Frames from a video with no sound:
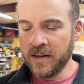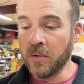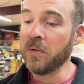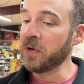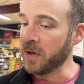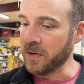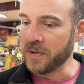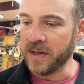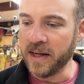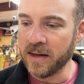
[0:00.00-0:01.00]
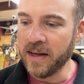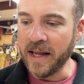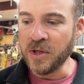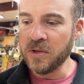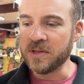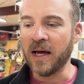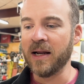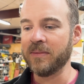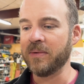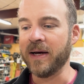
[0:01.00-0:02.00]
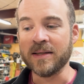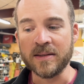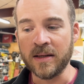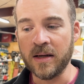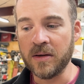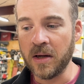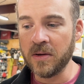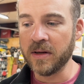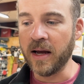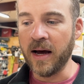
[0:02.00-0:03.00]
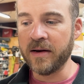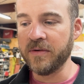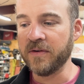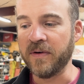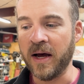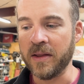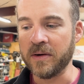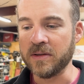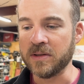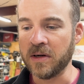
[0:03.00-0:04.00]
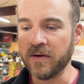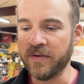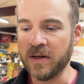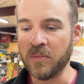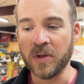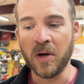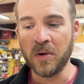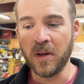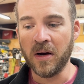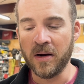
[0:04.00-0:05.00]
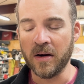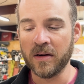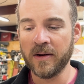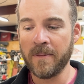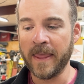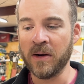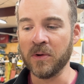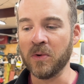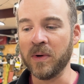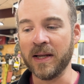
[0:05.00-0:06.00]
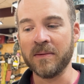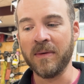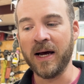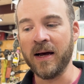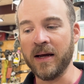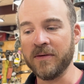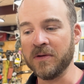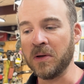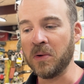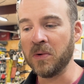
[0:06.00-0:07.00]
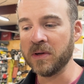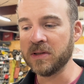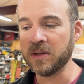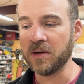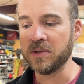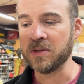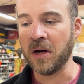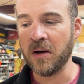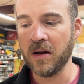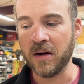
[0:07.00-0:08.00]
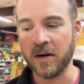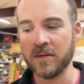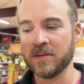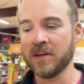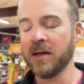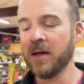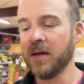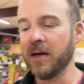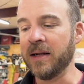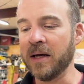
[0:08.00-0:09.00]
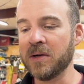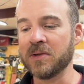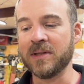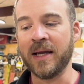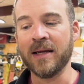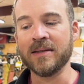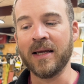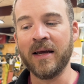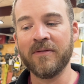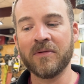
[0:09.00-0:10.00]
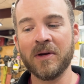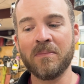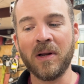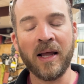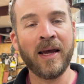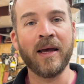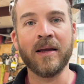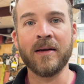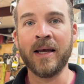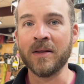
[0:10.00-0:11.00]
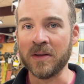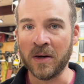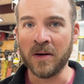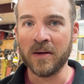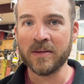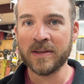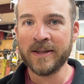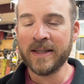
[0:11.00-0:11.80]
Well, we'll do the whole thing. And you, Solomon, my son, know the God of your father and serve him with a whole heart and with a willing mind. For the Lord searches all hearts and understands every plan and thought.